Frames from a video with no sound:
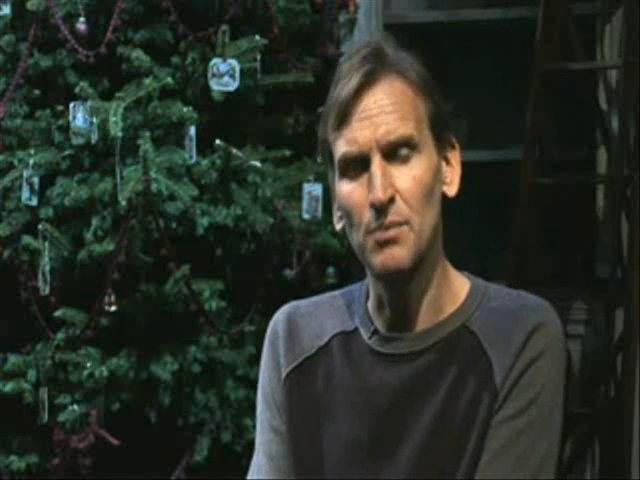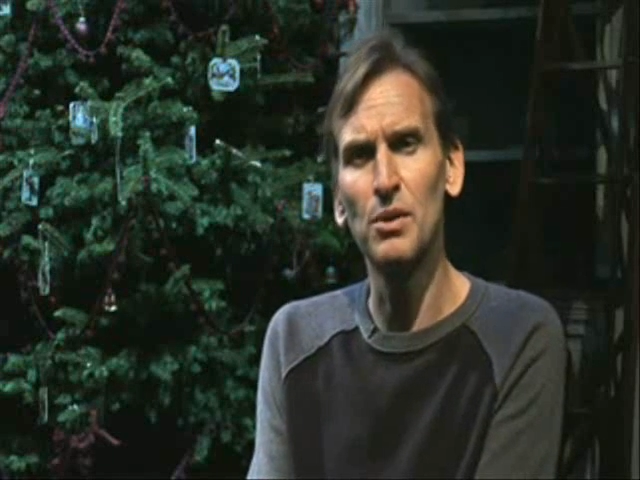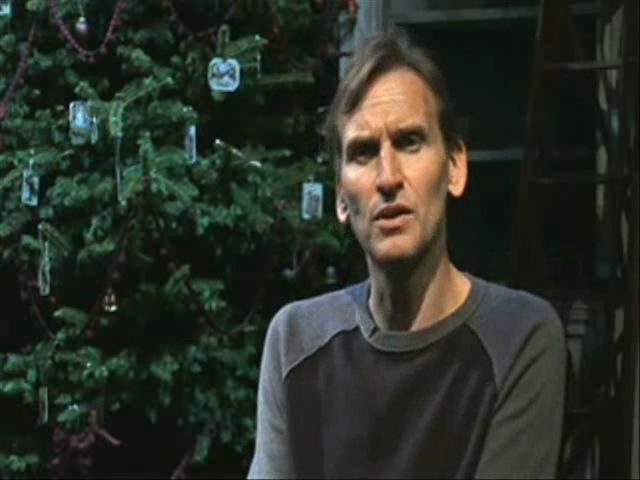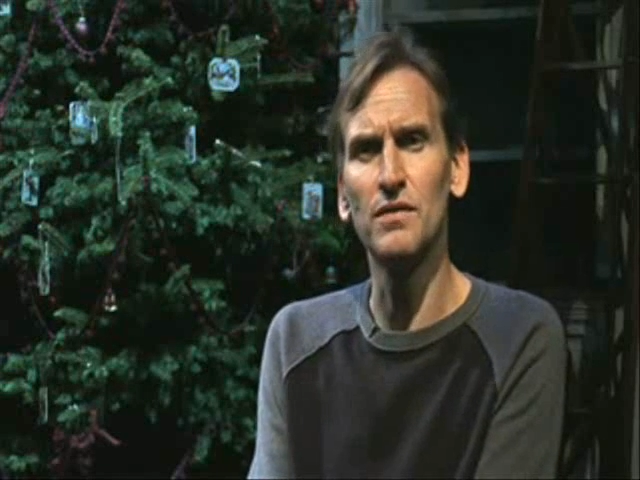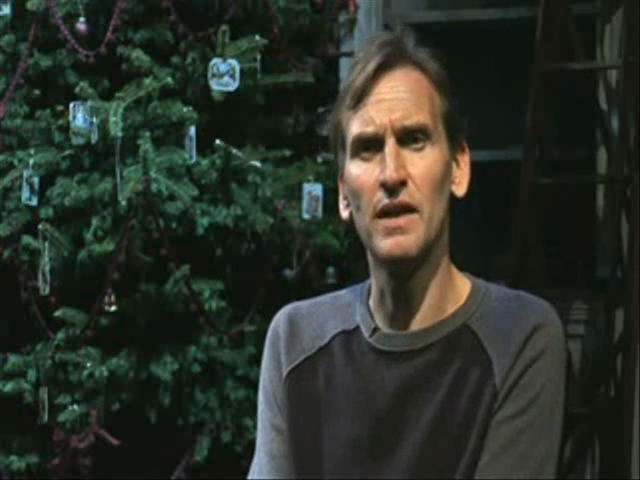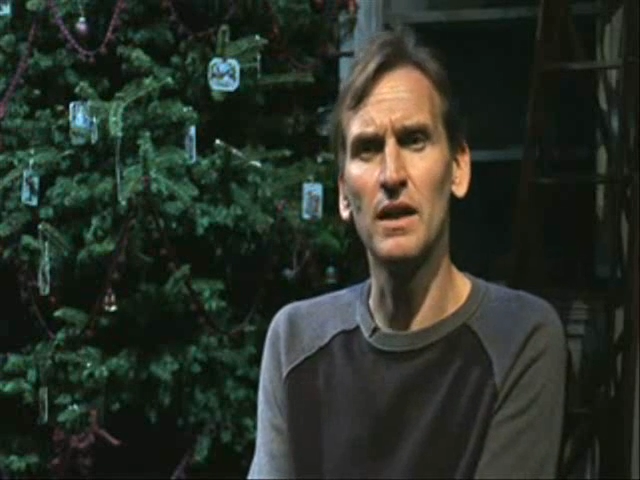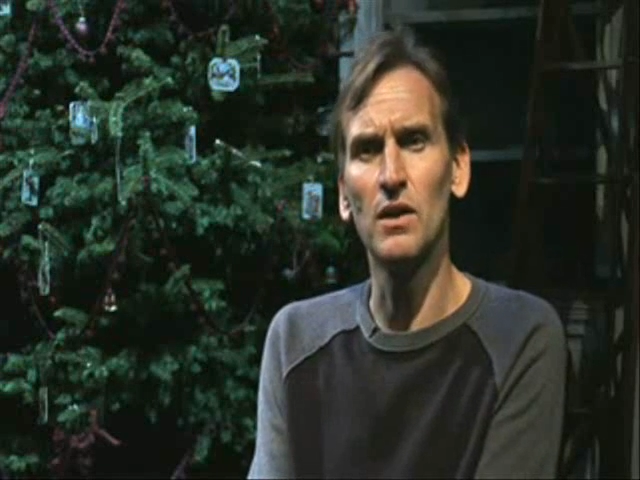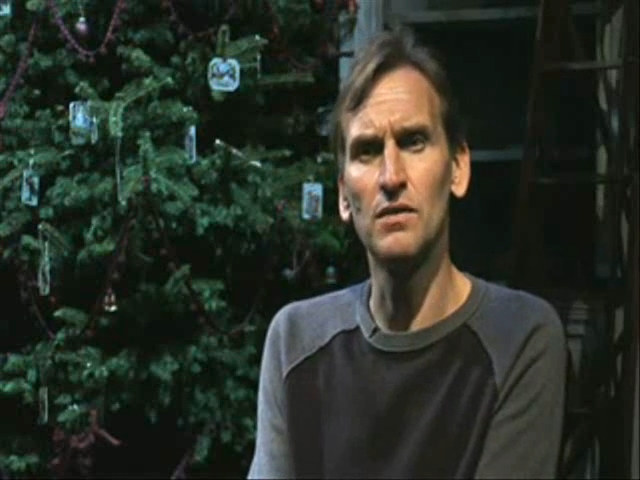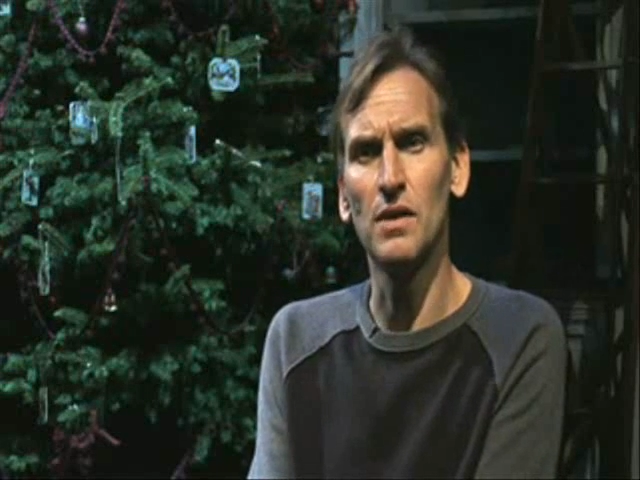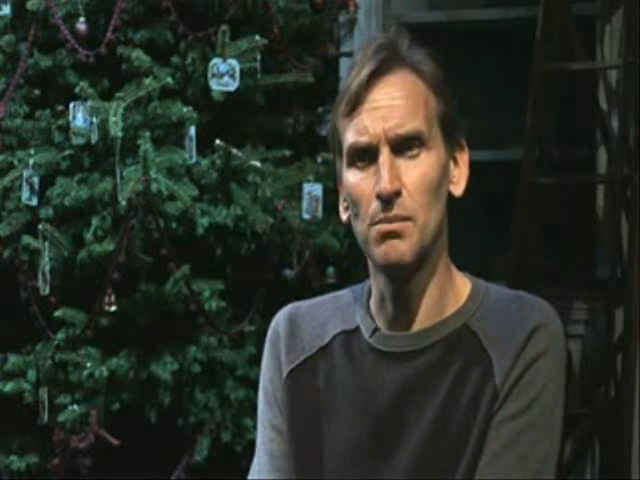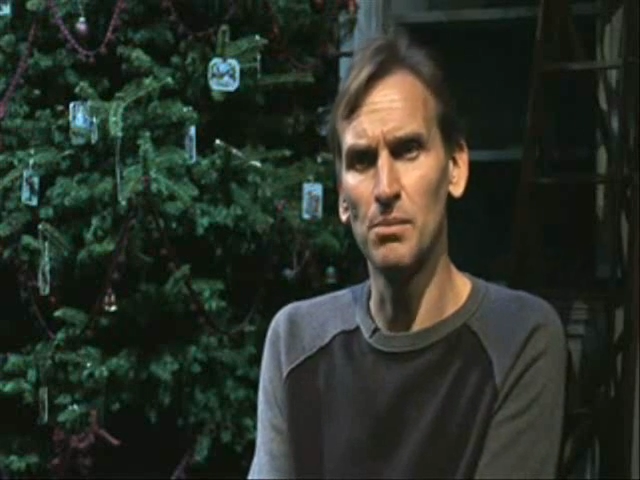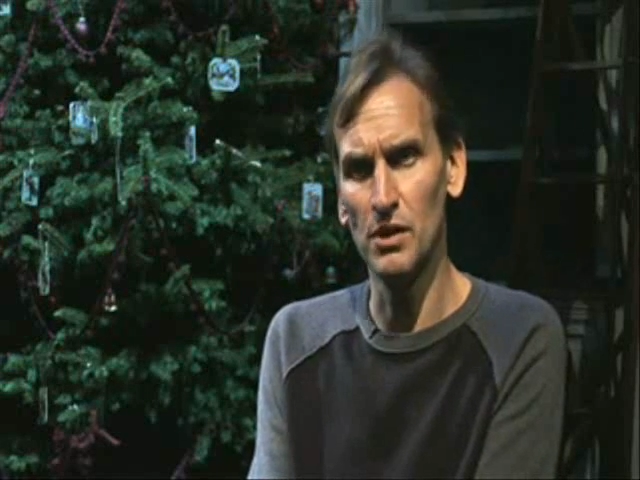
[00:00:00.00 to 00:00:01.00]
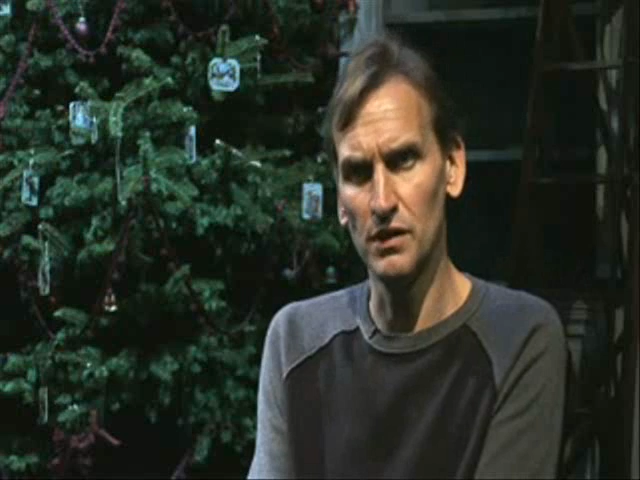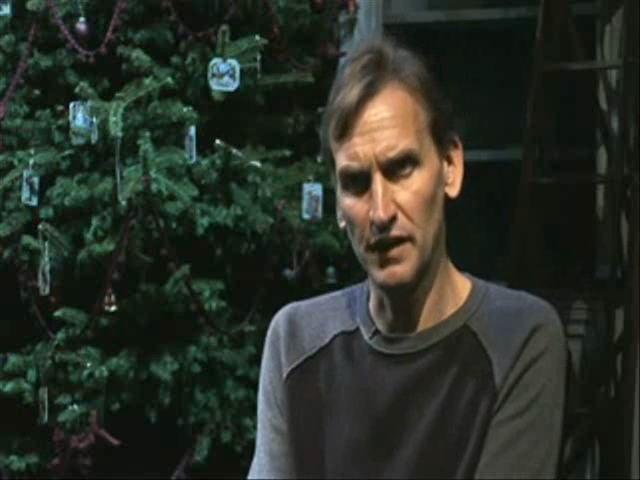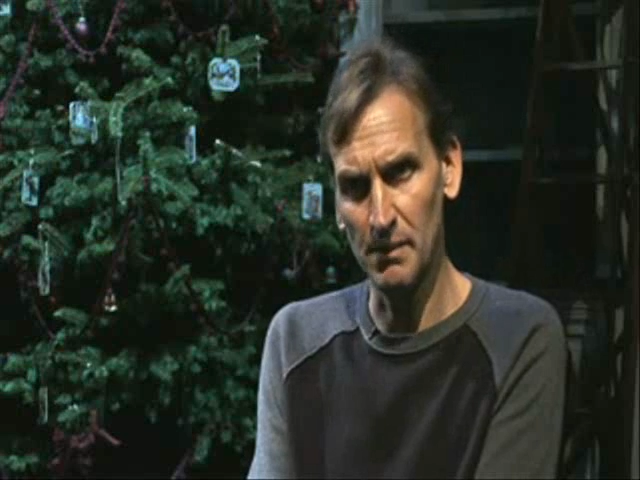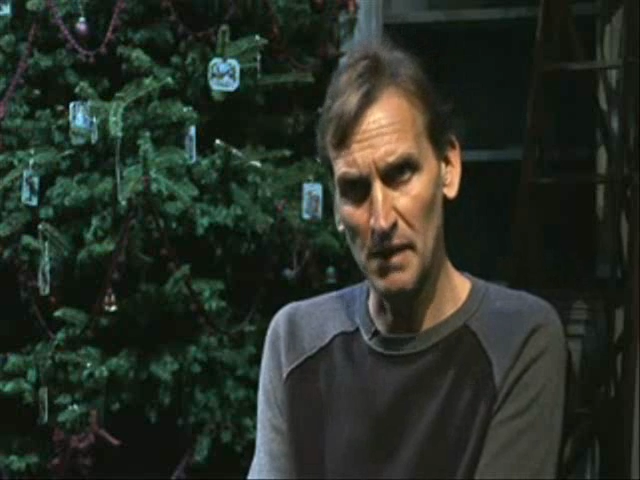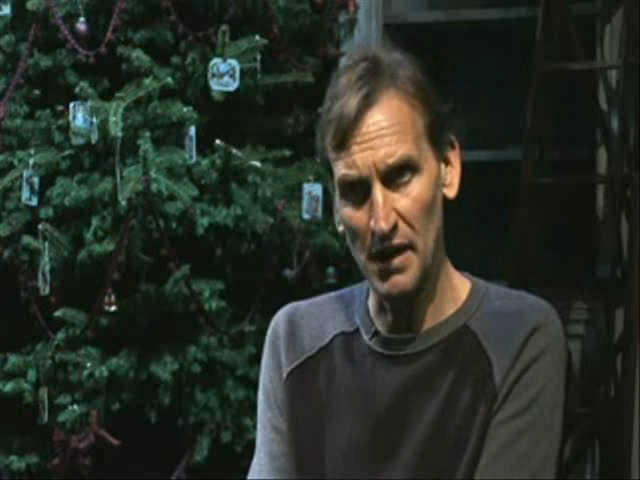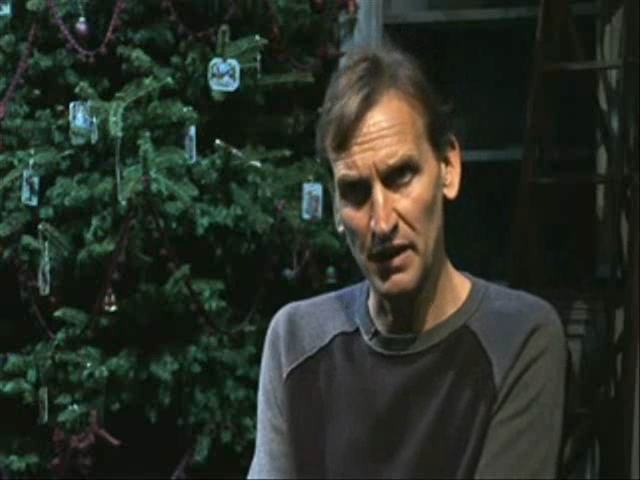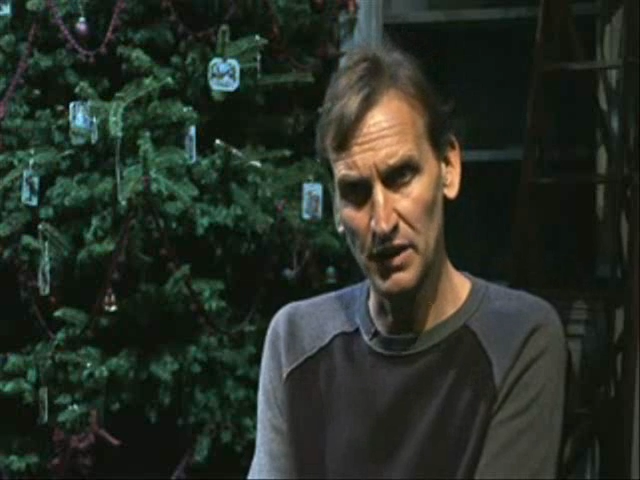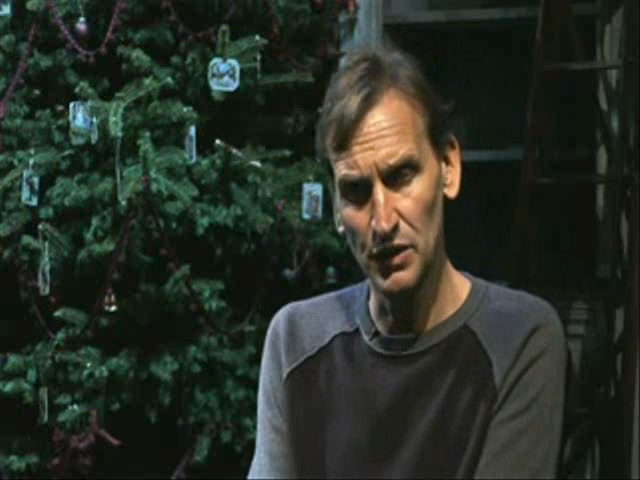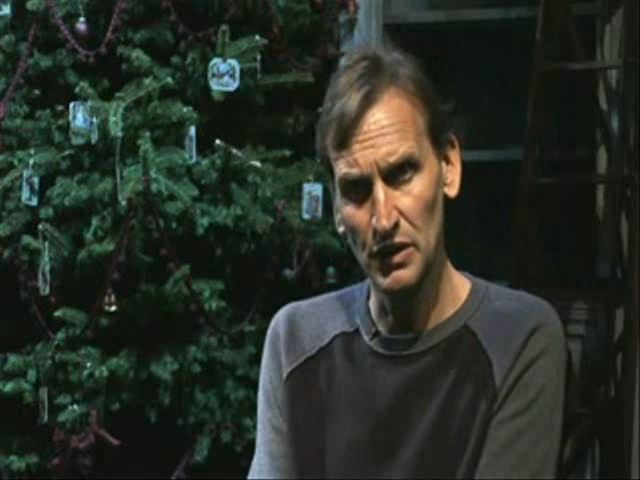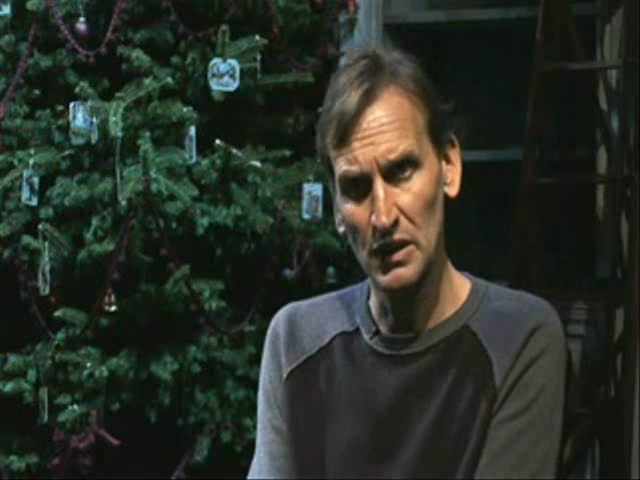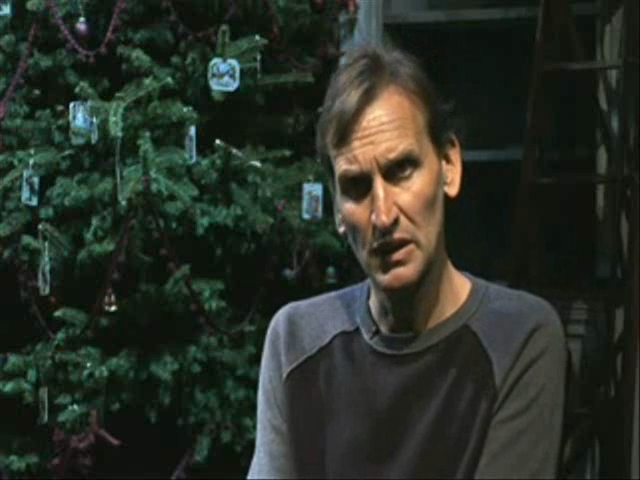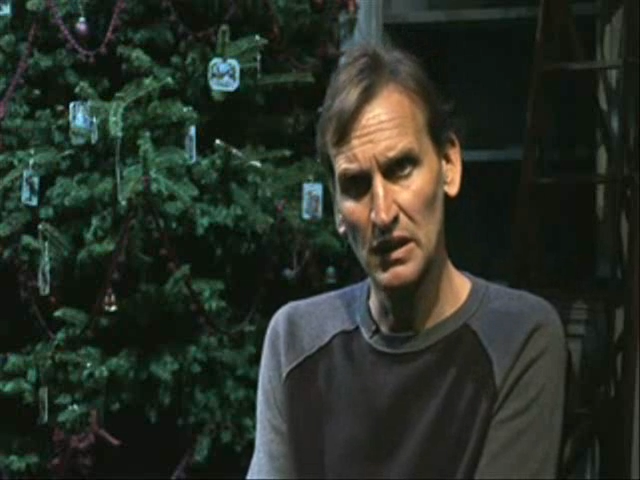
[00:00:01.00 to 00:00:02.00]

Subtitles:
perfect love or a perfect marriage.